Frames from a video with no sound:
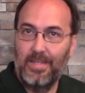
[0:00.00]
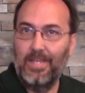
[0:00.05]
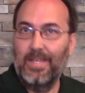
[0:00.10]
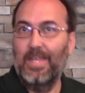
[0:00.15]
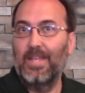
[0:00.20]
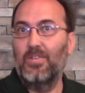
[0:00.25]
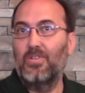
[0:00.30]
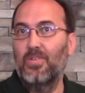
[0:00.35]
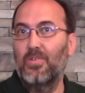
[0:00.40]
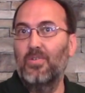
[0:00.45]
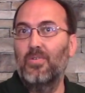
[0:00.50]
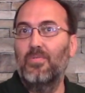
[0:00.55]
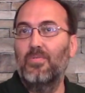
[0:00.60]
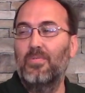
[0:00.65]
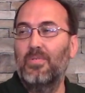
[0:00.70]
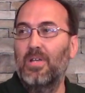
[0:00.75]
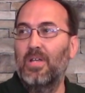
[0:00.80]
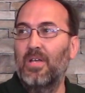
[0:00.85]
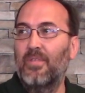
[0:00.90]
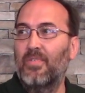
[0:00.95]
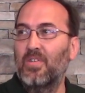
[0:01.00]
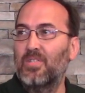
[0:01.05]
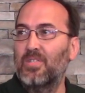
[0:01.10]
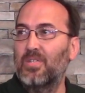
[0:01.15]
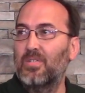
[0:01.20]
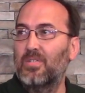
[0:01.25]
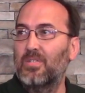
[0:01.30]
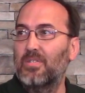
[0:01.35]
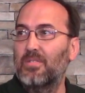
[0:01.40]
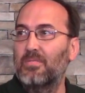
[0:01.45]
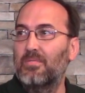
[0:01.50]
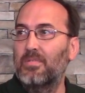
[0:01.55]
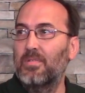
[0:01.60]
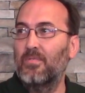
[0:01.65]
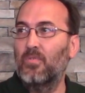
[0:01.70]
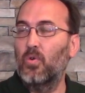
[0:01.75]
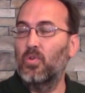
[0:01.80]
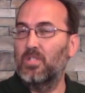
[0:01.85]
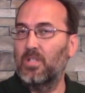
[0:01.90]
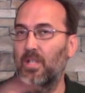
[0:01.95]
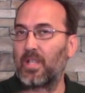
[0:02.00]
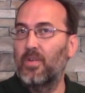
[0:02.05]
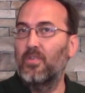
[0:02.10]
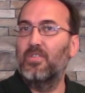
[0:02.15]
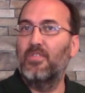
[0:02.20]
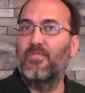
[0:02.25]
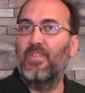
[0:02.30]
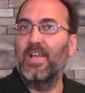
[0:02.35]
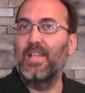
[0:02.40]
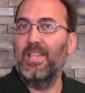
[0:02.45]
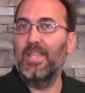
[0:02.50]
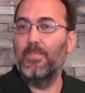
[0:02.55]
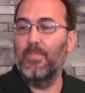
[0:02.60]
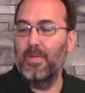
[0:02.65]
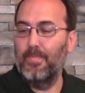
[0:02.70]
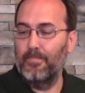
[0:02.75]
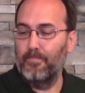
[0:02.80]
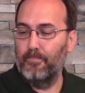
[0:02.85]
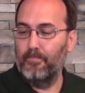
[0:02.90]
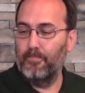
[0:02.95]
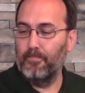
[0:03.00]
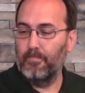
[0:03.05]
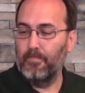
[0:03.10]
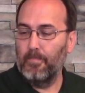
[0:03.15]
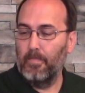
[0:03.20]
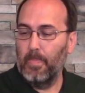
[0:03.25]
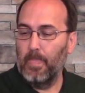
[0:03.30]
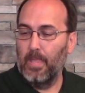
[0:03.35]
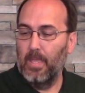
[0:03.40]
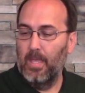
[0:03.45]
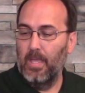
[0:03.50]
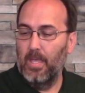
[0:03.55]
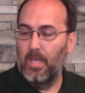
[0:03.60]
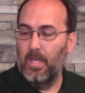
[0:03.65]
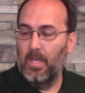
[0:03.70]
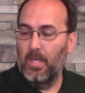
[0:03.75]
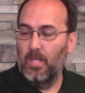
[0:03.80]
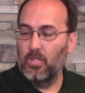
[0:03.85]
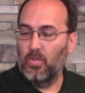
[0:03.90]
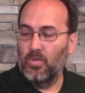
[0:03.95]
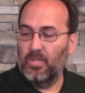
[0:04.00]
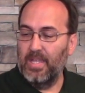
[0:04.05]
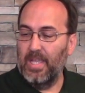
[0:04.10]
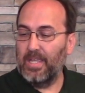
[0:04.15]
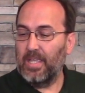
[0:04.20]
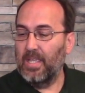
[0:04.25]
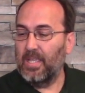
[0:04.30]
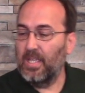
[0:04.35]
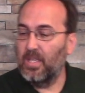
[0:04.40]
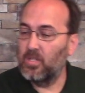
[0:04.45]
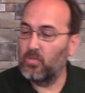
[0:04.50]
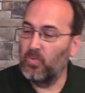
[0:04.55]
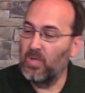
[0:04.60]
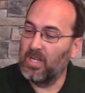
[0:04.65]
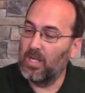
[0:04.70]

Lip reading: and to Ephesus, and of course the letter to Philemon. So Tychicus, we